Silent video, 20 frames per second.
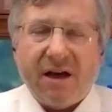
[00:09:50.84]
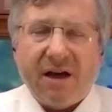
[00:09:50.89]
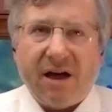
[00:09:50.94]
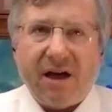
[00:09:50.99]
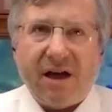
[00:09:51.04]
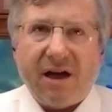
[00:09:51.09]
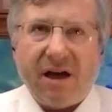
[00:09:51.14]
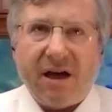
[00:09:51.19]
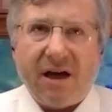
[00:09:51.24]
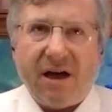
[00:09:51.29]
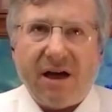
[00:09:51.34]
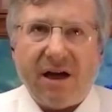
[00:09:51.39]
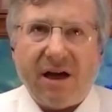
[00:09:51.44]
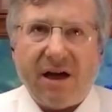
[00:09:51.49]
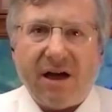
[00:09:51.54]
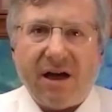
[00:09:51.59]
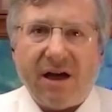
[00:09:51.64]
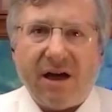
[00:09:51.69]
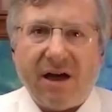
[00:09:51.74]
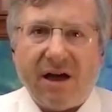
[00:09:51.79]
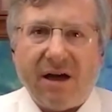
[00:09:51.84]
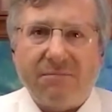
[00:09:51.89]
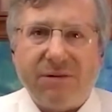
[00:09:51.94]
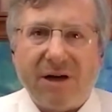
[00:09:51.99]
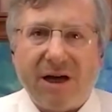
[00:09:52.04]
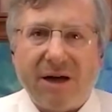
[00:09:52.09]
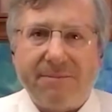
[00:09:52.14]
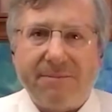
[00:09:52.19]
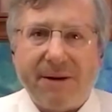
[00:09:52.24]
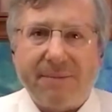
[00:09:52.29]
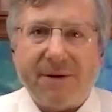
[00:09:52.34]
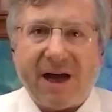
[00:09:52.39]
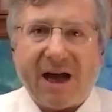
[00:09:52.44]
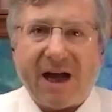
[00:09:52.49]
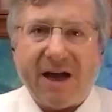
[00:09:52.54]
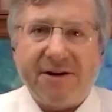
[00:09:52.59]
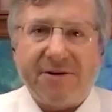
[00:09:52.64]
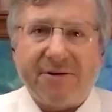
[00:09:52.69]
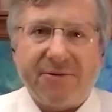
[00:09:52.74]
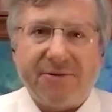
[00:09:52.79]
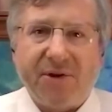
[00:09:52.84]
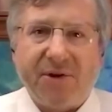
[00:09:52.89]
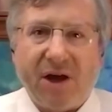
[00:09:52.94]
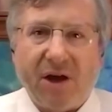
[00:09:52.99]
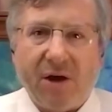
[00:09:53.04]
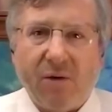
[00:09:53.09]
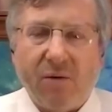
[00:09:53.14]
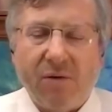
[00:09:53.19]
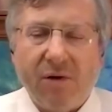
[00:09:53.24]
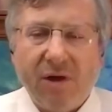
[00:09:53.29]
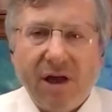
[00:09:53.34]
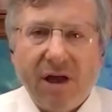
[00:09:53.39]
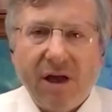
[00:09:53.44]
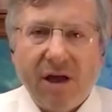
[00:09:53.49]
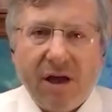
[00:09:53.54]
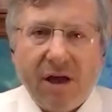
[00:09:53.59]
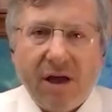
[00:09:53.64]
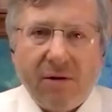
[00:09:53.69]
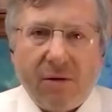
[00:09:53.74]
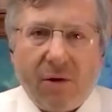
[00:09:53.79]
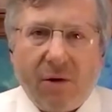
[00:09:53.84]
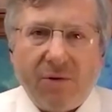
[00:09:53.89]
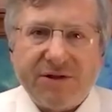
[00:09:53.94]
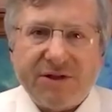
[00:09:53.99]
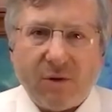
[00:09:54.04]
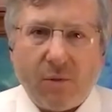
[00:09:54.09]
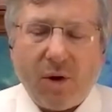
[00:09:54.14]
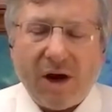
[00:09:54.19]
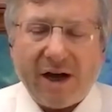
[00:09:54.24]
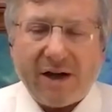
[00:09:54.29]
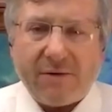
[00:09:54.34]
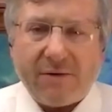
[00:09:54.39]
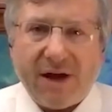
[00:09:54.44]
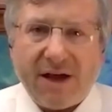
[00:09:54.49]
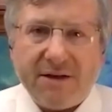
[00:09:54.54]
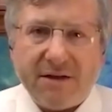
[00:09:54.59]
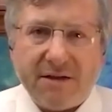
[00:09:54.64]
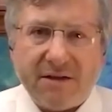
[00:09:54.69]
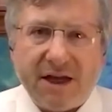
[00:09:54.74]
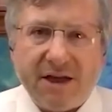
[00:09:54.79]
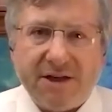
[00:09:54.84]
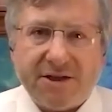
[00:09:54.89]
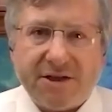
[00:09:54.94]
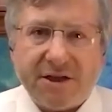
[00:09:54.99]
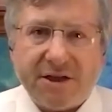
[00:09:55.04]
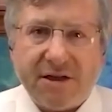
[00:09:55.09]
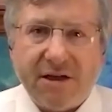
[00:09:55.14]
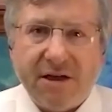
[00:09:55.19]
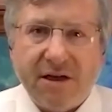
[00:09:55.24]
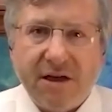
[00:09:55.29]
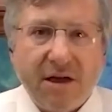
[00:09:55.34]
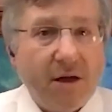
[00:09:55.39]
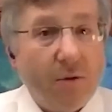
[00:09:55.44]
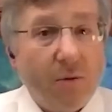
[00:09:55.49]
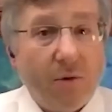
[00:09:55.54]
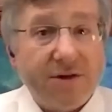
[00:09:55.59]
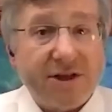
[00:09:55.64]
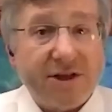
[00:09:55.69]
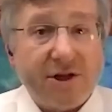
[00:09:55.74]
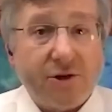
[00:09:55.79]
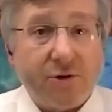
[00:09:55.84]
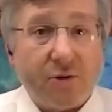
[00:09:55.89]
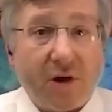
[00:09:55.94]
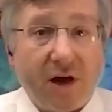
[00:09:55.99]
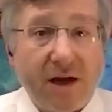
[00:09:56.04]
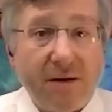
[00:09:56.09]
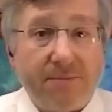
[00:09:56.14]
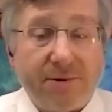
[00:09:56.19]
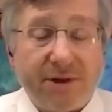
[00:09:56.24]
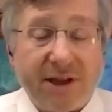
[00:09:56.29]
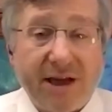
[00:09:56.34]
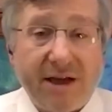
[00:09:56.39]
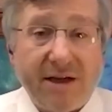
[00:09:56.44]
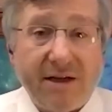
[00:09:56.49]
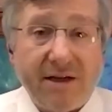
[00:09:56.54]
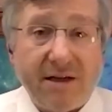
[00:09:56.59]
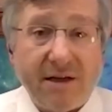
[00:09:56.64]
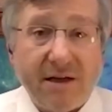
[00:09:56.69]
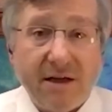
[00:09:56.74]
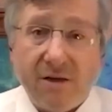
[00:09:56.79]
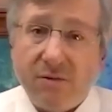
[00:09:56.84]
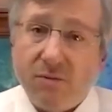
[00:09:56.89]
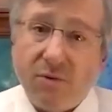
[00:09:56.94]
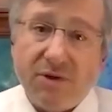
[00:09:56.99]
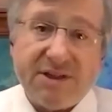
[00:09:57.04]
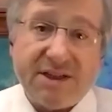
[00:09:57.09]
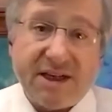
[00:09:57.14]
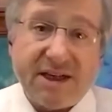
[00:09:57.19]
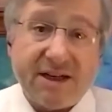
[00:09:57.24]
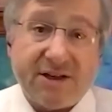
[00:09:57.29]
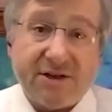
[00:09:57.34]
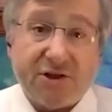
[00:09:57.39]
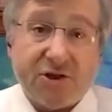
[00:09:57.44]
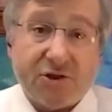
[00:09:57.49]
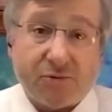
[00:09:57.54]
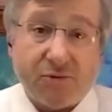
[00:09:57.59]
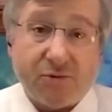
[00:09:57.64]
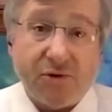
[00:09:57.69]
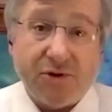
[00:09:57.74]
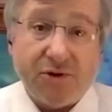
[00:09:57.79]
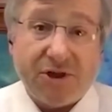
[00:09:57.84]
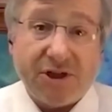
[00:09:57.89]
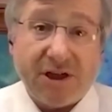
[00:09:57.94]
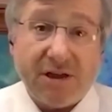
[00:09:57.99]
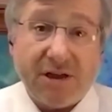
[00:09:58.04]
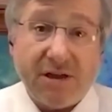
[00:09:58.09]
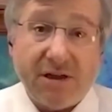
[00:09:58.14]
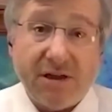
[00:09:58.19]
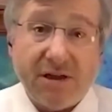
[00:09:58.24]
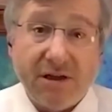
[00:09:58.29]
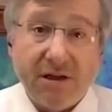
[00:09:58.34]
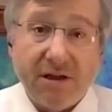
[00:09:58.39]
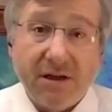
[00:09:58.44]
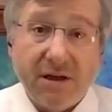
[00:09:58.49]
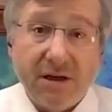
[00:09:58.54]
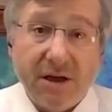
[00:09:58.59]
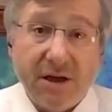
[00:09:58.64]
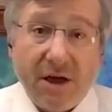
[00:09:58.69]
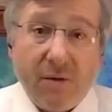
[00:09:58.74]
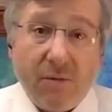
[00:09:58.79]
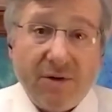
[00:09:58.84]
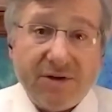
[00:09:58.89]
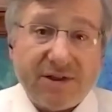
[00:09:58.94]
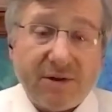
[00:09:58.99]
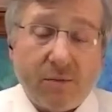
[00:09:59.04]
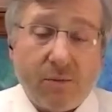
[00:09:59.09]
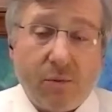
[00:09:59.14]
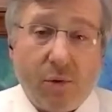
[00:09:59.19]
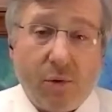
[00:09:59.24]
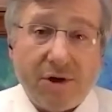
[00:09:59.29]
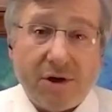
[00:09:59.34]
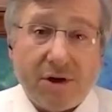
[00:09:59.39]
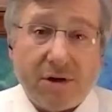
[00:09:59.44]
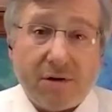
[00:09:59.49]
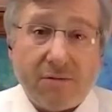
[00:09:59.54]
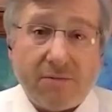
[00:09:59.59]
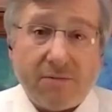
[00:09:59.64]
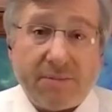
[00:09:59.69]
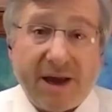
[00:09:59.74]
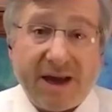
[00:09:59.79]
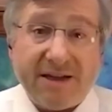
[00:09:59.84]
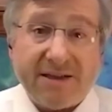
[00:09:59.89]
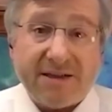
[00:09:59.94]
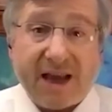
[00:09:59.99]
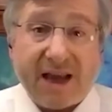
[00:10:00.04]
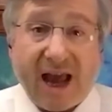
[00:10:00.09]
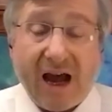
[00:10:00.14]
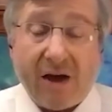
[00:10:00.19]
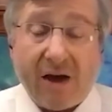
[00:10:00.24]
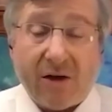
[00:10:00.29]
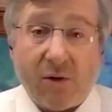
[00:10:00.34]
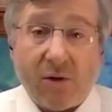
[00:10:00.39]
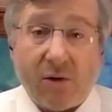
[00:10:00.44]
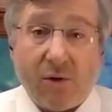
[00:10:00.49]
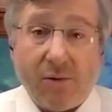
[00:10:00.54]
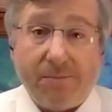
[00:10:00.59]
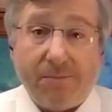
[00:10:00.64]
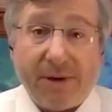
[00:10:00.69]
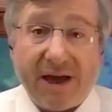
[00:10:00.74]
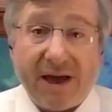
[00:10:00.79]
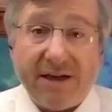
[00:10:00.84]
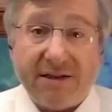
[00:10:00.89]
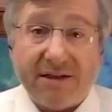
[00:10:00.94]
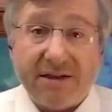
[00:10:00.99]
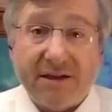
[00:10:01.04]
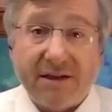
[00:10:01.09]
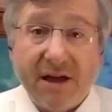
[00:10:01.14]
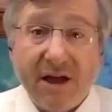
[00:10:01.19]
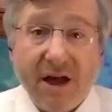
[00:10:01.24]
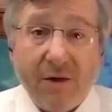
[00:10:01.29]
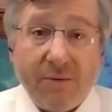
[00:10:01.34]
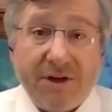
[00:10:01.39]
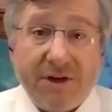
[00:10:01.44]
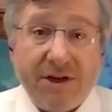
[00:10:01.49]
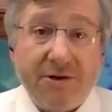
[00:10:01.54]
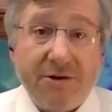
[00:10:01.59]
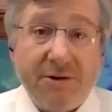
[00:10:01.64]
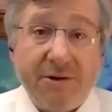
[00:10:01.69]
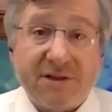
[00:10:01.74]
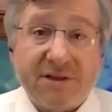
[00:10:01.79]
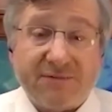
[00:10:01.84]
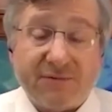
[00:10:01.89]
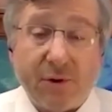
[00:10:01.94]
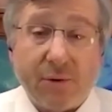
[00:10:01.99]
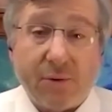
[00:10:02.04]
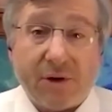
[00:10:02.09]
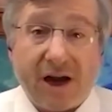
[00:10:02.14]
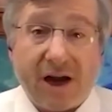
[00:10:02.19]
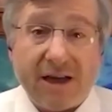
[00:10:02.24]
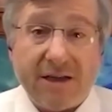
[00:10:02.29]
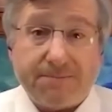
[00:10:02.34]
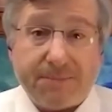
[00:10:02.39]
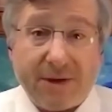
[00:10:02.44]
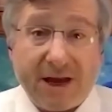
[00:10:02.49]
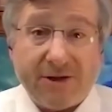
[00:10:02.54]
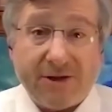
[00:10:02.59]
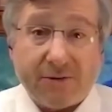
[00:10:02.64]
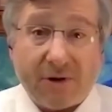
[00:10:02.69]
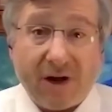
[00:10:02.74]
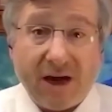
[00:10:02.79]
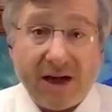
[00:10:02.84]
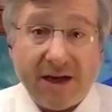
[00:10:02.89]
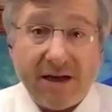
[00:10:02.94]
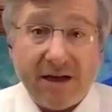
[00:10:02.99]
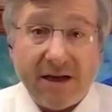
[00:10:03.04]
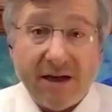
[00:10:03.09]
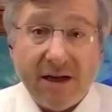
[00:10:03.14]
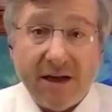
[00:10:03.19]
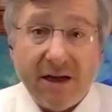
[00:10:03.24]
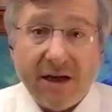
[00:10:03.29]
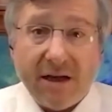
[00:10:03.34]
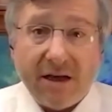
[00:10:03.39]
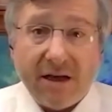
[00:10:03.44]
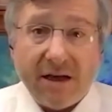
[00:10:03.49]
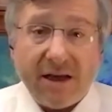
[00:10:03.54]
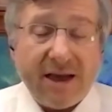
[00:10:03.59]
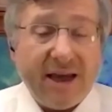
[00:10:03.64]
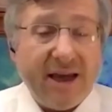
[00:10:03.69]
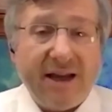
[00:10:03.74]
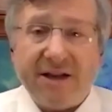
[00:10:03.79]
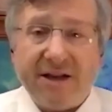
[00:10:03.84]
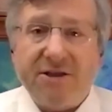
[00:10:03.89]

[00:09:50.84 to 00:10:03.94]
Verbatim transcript: Uh, blah, blah, blah, I don't know. What was it, wet granulation? Was it dry blend? Was it extrusion? Was it water-based, alcohol-based? Did you use fluidized bed dry? He